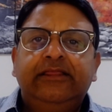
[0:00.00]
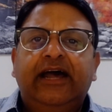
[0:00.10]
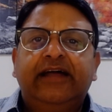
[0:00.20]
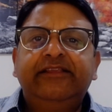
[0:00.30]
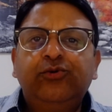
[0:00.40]

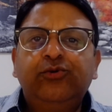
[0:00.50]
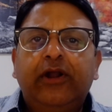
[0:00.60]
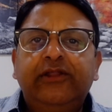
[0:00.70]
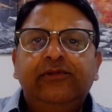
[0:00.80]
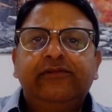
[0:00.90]
The other two
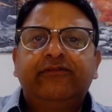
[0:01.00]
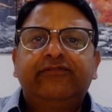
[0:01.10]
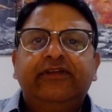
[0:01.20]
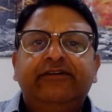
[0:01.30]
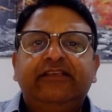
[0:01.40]
modules
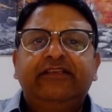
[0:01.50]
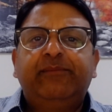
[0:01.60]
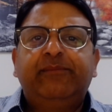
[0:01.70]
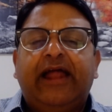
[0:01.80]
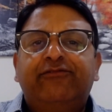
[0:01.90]
of the
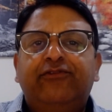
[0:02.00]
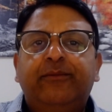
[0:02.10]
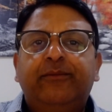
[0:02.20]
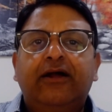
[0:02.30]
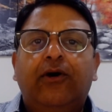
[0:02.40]
VSP
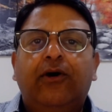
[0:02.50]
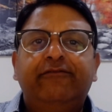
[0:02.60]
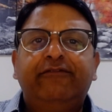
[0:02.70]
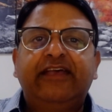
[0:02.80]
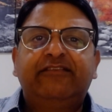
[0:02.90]
platform are
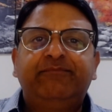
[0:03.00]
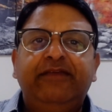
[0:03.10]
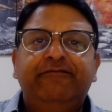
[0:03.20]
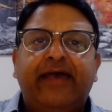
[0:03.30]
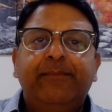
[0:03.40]
called
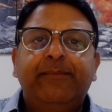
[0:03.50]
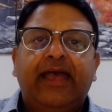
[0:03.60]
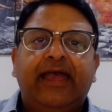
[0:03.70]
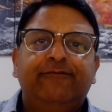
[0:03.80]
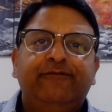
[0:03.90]
VSP web
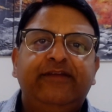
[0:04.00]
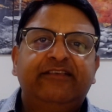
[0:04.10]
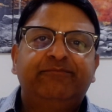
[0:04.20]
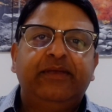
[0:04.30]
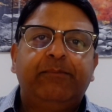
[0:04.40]
and
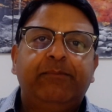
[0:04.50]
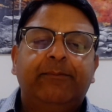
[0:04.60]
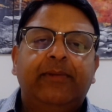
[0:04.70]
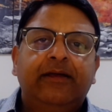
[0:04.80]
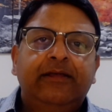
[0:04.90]
VSP
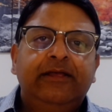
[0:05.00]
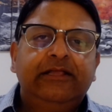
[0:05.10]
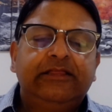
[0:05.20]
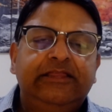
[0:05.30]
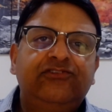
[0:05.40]
mem.
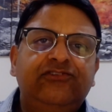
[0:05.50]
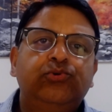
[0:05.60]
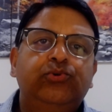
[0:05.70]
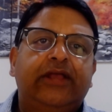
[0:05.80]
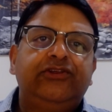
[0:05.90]
These
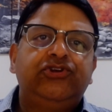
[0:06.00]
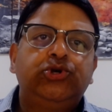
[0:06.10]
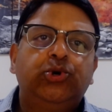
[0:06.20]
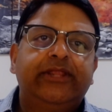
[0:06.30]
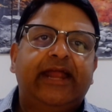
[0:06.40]
two
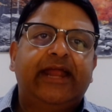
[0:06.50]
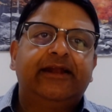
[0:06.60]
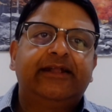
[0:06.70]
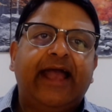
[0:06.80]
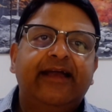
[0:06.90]
ensure that
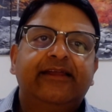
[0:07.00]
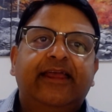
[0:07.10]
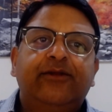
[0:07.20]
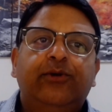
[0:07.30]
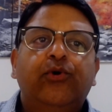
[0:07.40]
an attacker
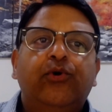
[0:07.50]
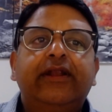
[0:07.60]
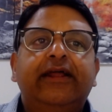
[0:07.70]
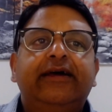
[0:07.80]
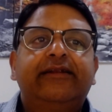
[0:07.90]
cannot
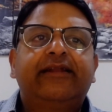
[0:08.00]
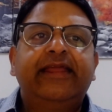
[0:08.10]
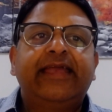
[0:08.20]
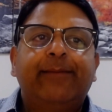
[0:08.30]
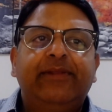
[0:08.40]
overrun a
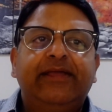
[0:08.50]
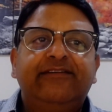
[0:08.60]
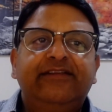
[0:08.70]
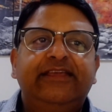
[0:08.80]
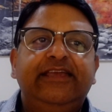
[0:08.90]
running
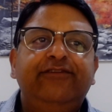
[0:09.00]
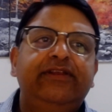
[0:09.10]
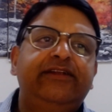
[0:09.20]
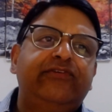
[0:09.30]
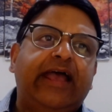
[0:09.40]
application,
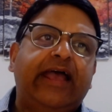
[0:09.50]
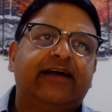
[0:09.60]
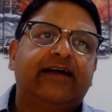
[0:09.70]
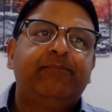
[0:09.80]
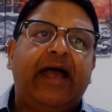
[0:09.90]
even if it
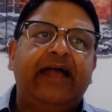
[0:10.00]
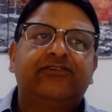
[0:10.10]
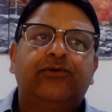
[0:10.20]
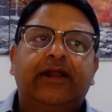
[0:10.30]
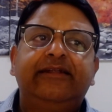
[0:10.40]
has
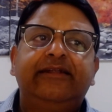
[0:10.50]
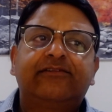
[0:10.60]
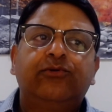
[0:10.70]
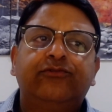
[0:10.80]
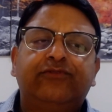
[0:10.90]
unpatched or
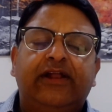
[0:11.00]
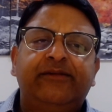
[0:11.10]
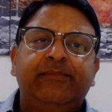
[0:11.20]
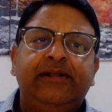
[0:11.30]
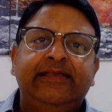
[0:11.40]
undisclosed
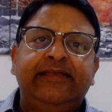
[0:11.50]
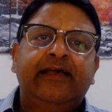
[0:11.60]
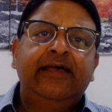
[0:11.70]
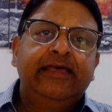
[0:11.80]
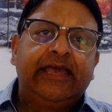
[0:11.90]
vulnerabilities
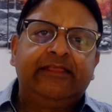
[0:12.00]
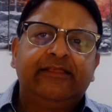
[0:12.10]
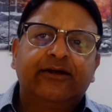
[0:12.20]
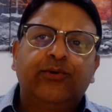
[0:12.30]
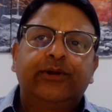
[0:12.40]

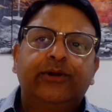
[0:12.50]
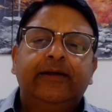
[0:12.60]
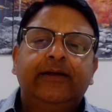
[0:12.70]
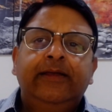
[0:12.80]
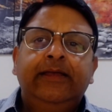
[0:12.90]
in the code.